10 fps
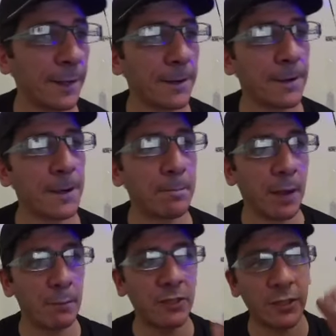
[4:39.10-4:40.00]
the
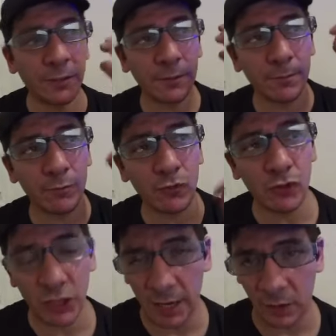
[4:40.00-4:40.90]
republishing
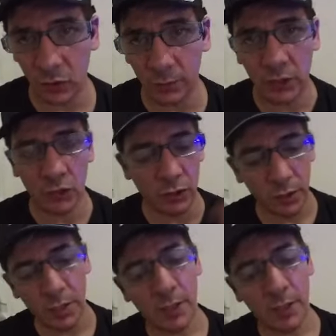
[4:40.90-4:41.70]
jungle, because